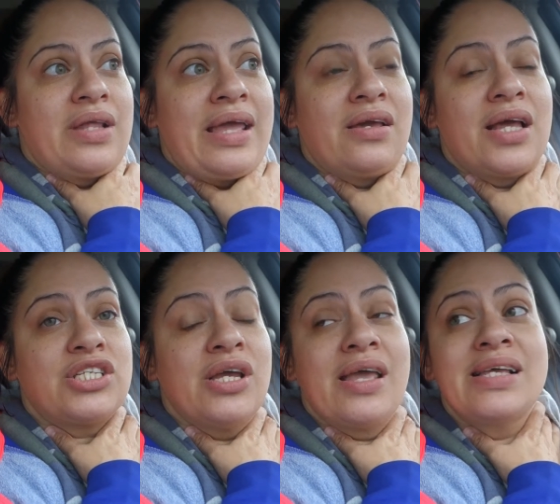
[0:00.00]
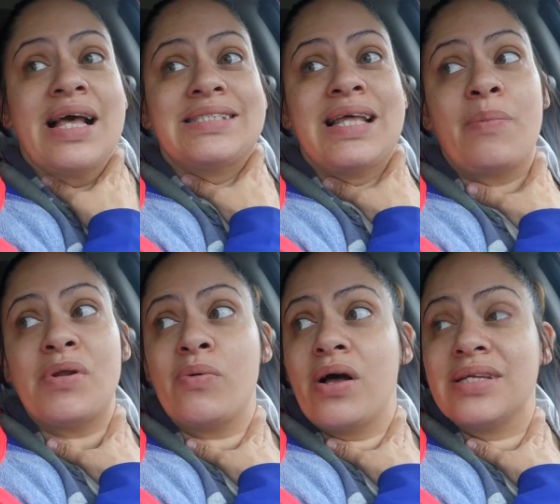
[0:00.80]
He has not
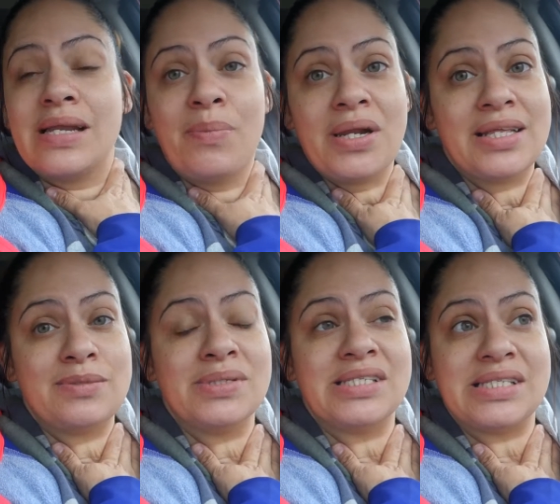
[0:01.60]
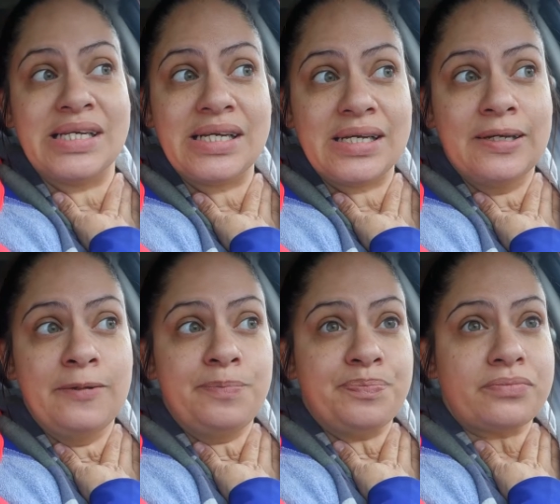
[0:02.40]
been around anybody that's been sick.
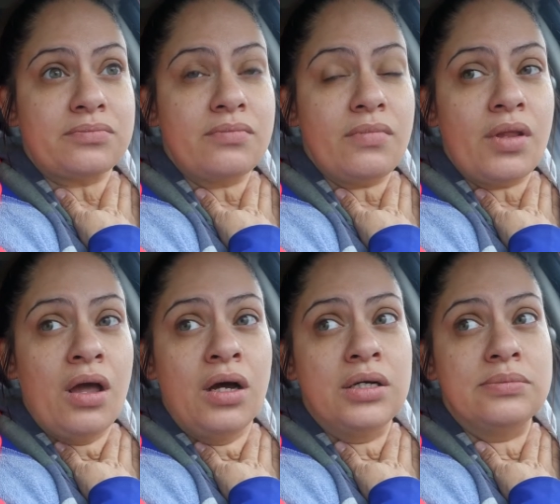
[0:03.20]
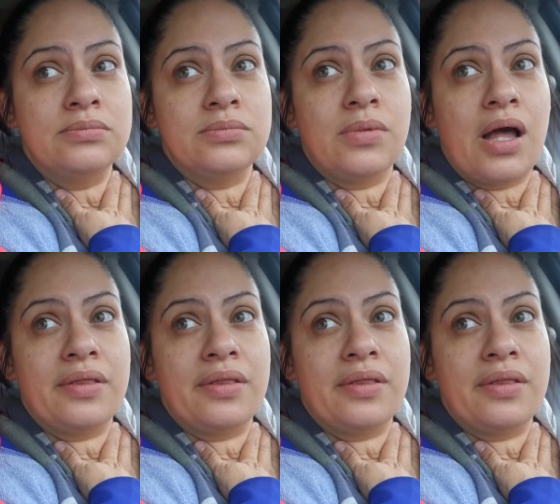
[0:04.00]
Because